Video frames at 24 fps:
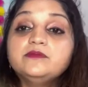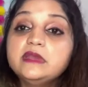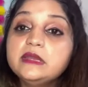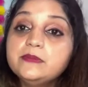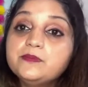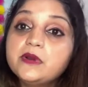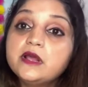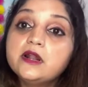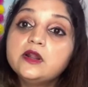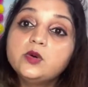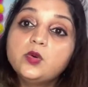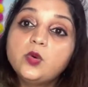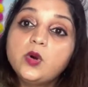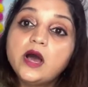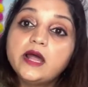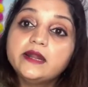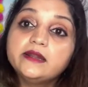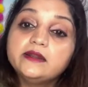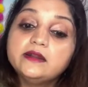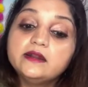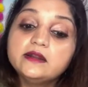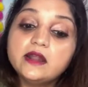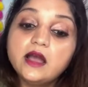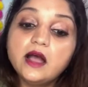People who
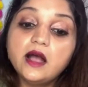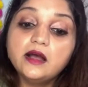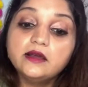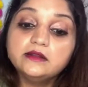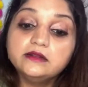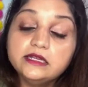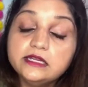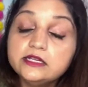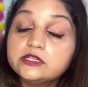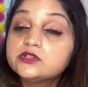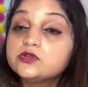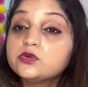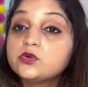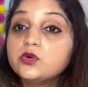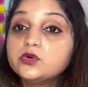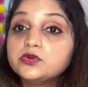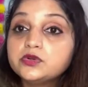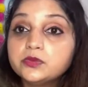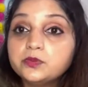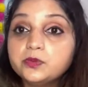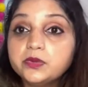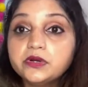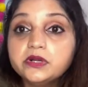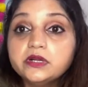are in needs to
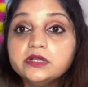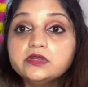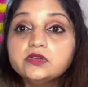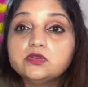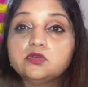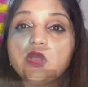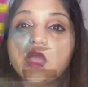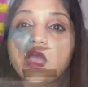go to Perth,